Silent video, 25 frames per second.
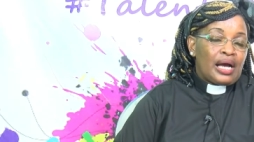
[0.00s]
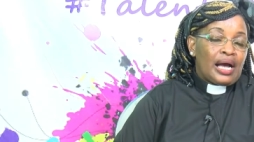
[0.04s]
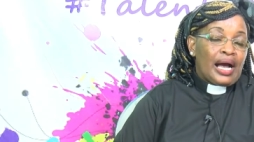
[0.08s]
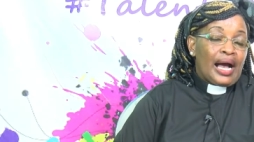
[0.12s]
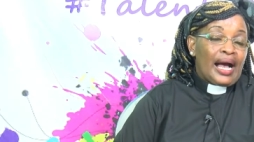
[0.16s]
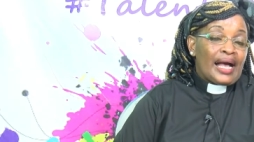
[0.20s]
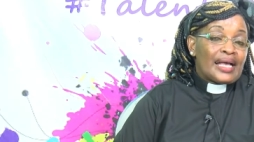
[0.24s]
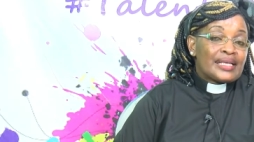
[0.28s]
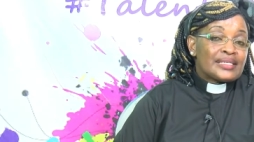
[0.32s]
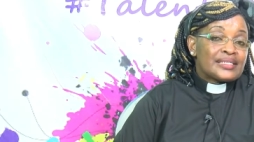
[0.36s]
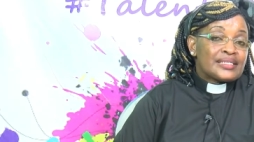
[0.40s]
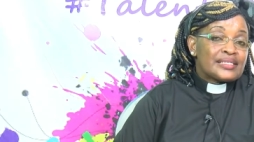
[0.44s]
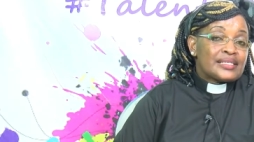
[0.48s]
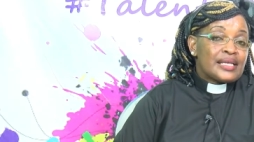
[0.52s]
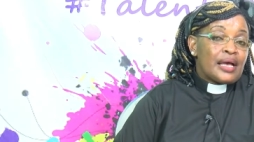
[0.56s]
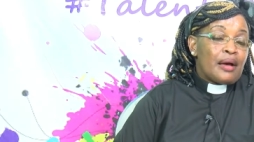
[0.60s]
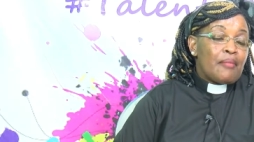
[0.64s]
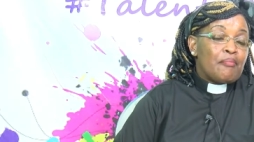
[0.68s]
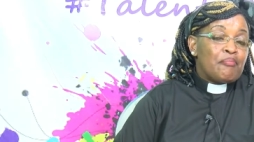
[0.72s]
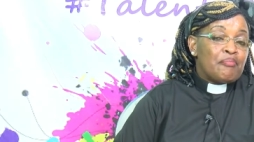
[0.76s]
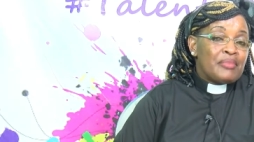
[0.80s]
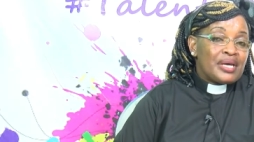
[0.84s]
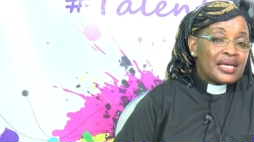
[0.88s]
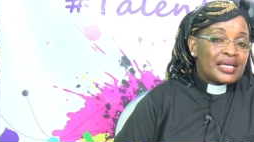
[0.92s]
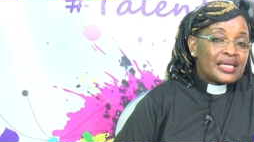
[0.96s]
as
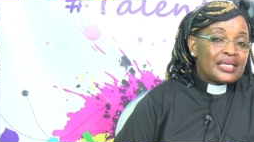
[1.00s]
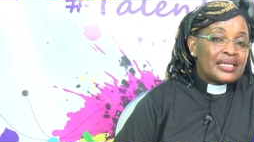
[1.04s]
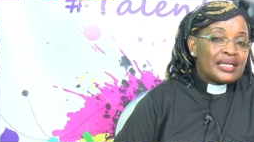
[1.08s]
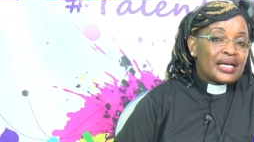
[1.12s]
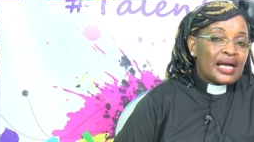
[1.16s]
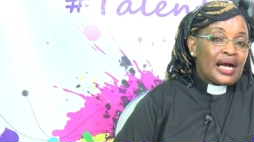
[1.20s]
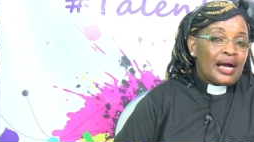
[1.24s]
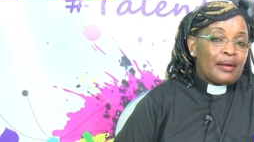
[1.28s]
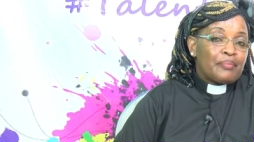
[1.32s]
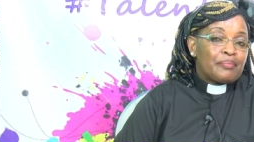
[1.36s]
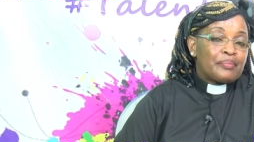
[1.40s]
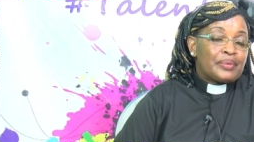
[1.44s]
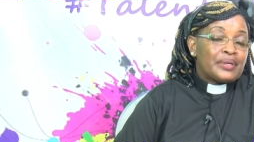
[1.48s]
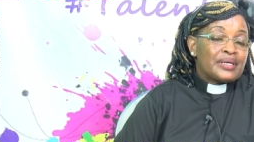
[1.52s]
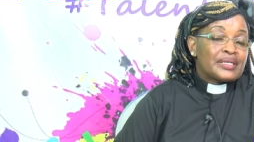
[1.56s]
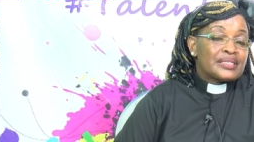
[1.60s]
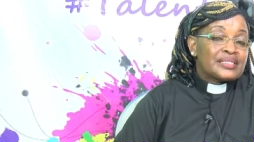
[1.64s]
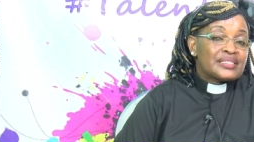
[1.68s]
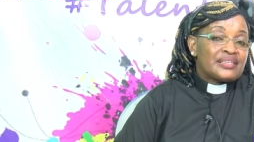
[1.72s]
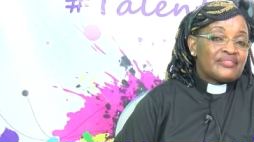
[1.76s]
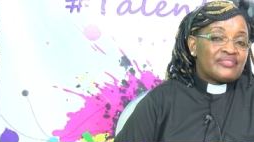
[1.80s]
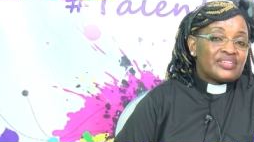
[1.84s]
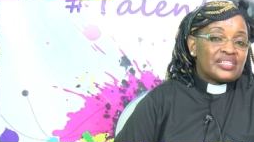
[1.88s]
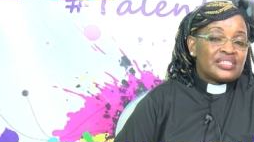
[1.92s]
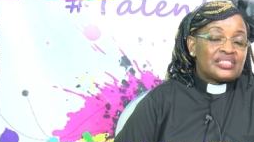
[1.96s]
making up
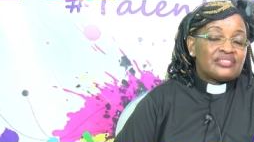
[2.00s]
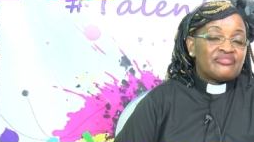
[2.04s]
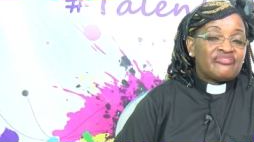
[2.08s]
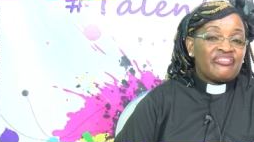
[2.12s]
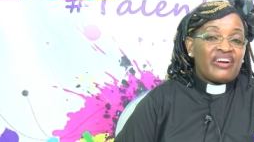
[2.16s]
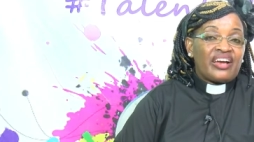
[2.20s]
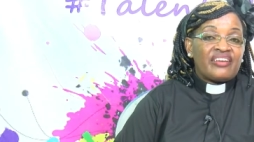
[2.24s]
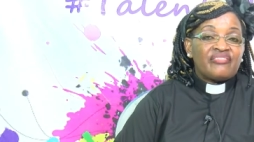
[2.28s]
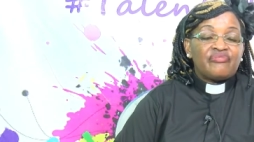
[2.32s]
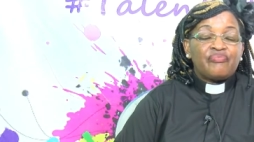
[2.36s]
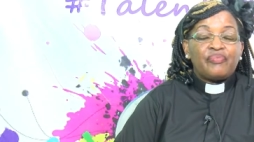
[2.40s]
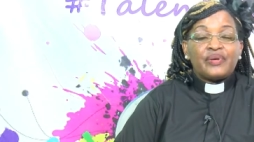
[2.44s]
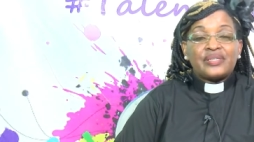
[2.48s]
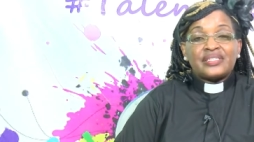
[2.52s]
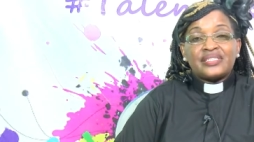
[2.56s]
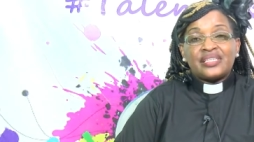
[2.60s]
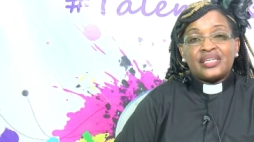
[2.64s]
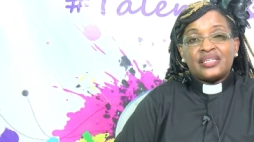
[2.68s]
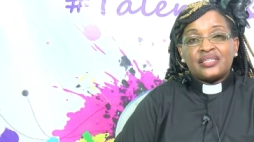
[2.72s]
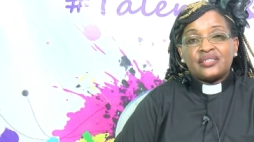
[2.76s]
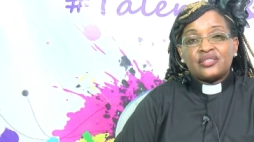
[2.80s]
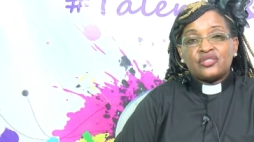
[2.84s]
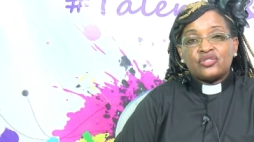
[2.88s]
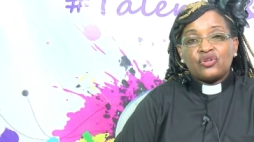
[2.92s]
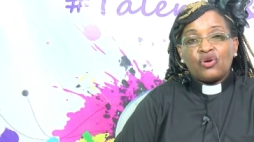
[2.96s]

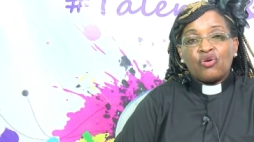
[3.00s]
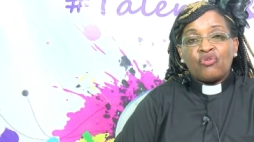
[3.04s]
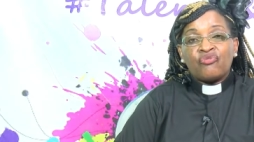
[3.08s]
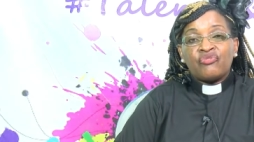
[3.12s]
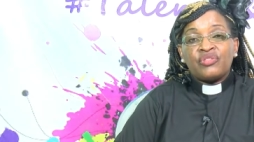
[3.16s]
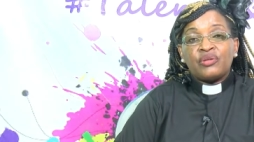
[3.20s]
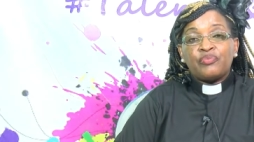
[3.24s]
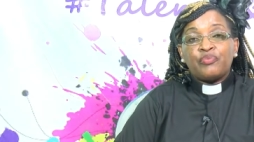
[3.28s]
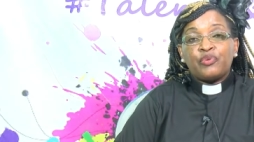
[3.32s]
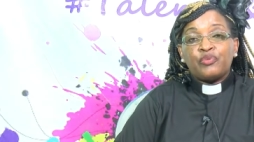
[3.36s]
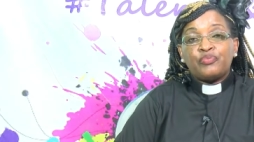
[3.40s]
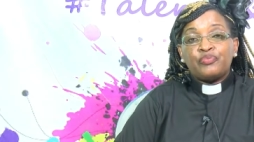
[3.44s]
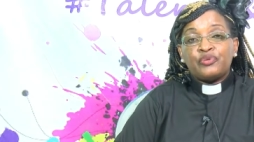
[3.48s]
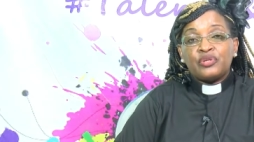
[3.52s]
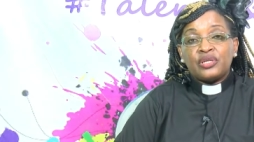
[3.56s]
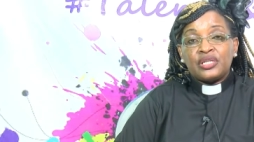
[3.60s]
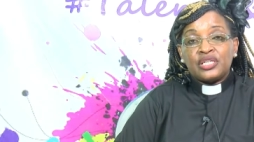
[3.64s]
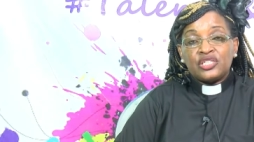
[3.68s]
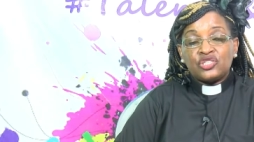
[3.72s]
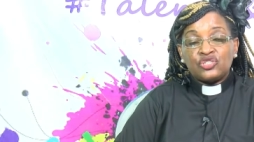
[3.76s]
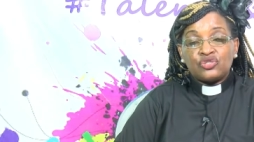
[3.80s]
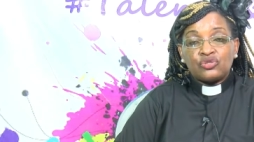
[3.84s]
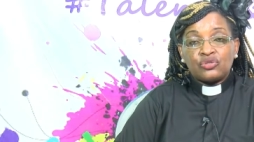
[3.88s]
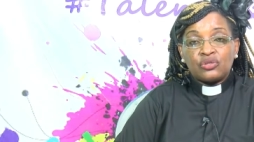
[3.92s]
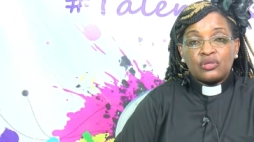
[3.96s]
75% of the
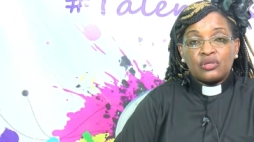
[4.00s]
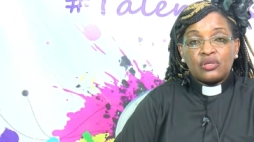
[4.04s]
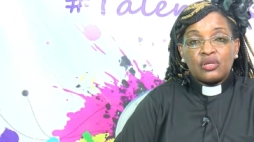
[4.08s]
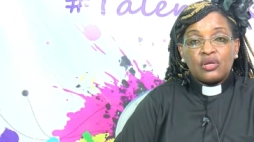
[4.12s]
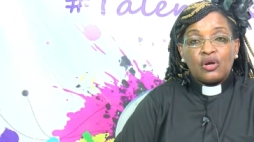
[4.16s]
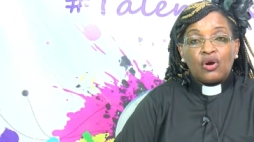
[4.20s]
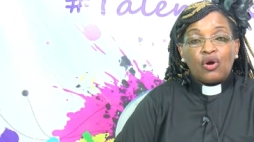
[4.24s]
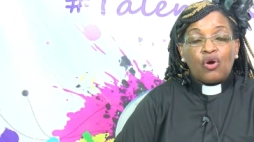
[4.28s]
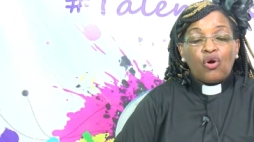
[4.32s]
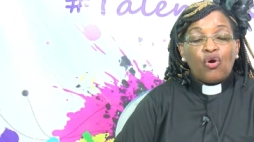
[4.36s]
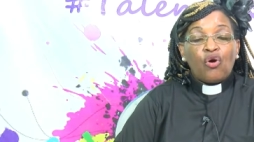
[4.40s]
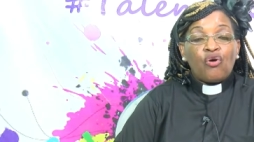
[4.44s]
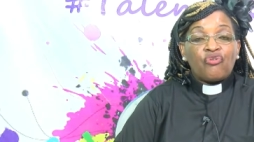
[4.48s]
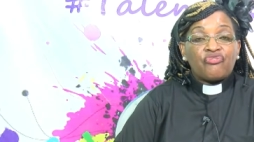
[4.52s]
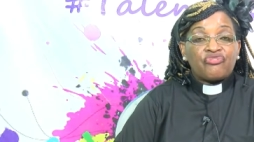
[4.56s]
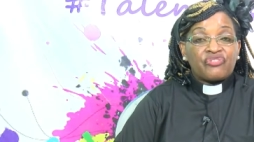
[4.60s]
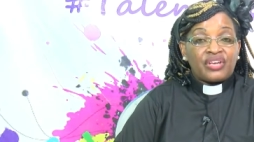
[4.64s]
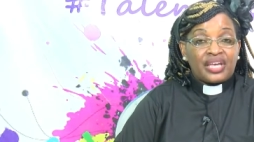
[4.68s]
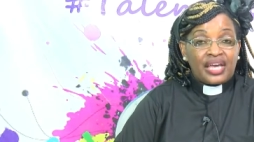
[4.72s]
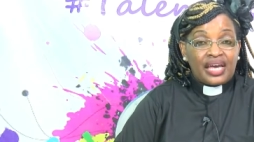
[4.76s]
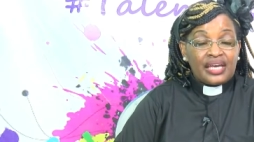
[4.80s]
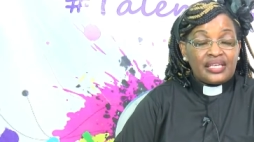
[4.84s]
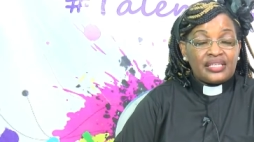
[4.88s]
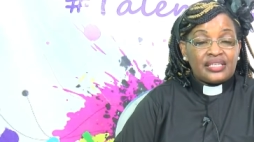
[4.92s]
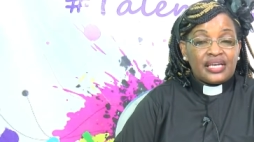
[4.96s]
population of
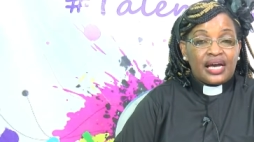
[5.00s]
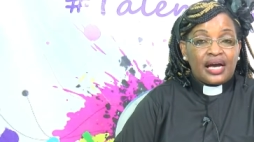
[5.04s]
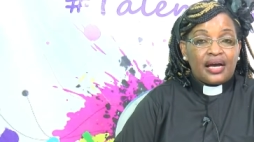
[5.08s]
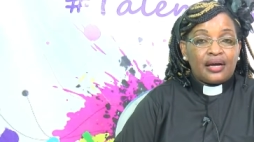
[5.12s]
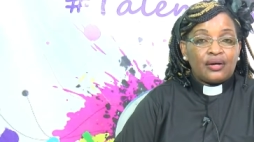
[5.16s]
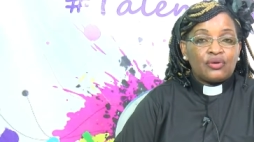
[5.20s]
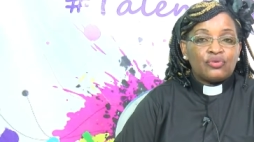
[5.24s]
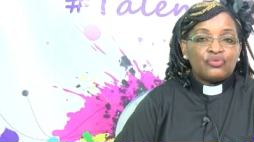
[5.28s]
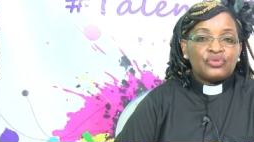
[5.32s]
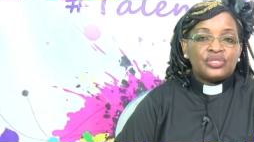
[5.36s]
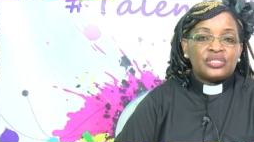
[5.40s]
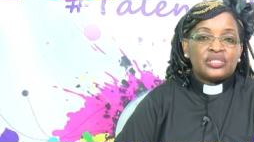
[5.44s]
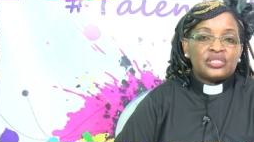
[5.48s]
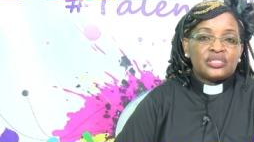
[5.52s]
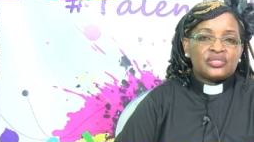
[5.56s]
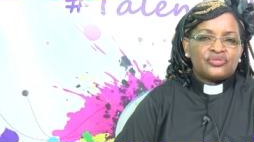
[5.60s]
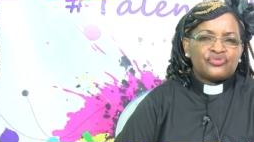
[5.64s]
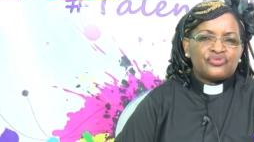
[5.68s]
Kenya, which is